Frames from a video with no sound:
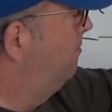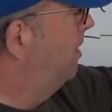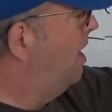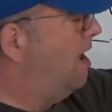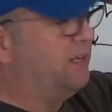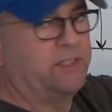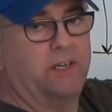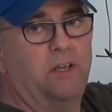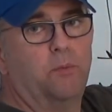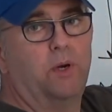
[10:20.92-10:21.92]

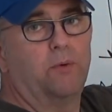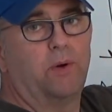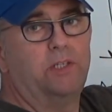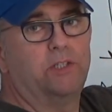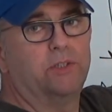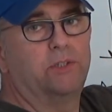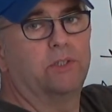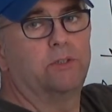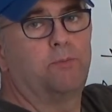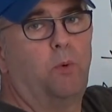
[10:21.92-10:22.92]
velocity when it reaches
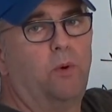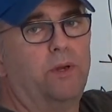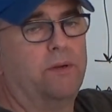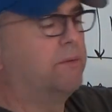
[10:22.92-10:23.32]
this point.